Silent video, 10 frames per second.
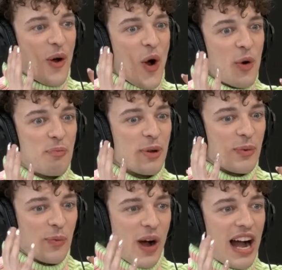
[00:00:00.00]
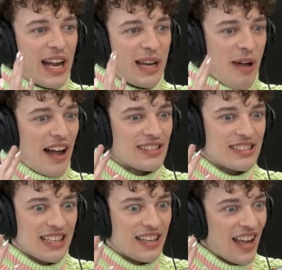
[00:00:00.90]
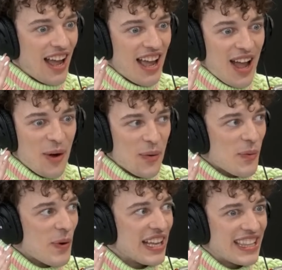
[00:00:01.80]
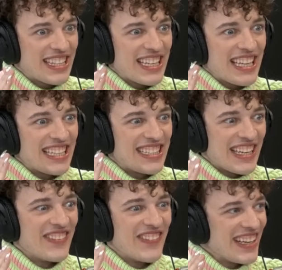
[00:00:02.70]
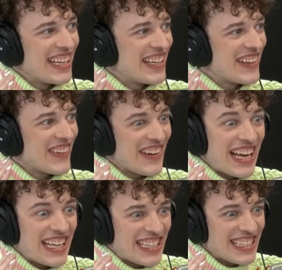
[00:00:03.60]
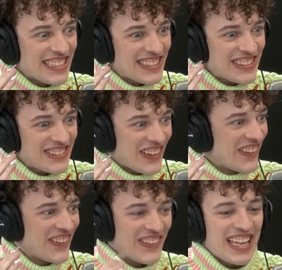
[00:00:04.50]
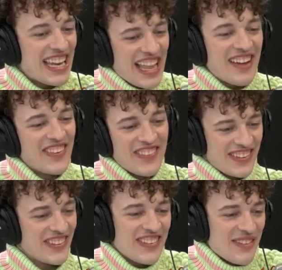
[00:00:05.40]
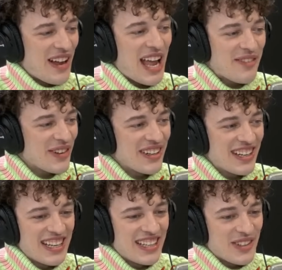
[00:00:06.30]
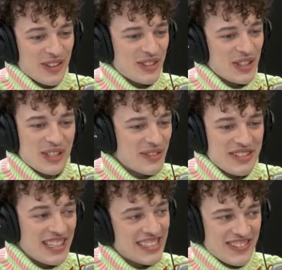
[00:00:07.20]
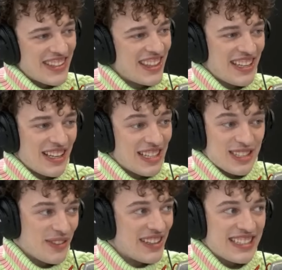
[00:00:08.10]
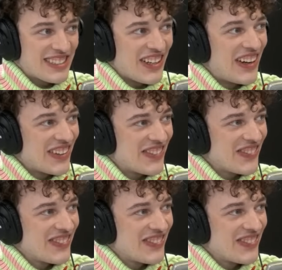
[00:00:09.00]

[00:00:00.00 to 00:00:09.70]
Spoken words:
open wide mouths, like, what did we create? This is so cool. And at that moment, knew if I ever go to Eurovision, it's with this song.